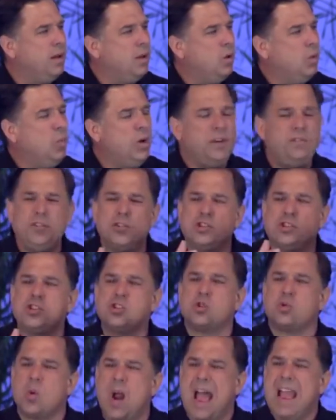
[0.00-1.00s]
What if you're
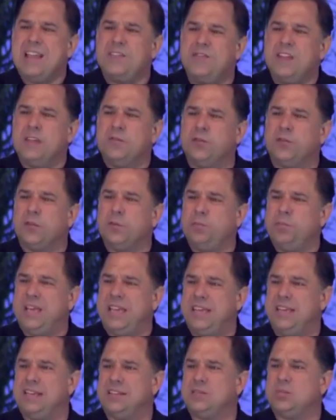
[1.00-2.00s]
striving for
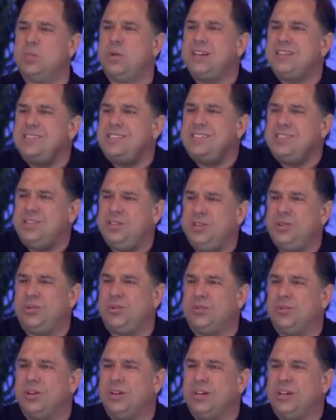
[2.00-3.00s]
peace? What does it
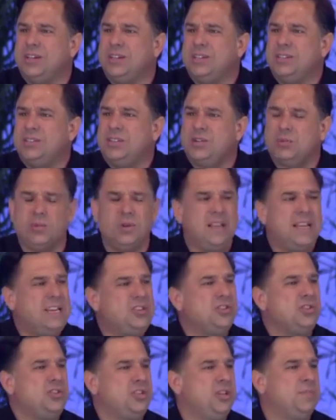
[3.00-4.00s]
do to the
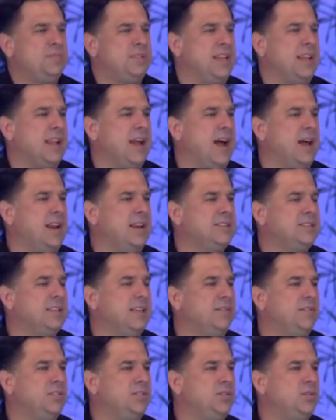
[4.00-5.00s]
relationships that God has
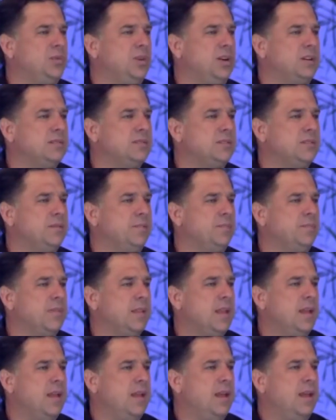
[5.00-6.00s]
given to us?
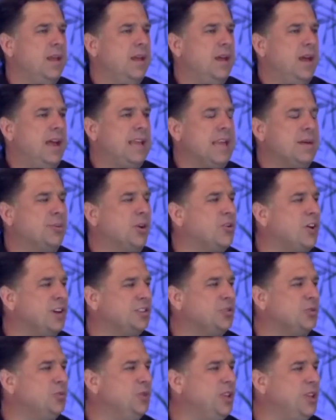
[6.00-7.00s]
I came
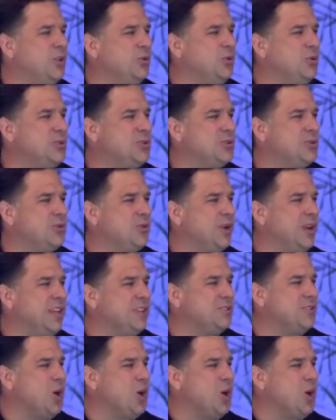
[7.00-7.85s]
across a really cool story as an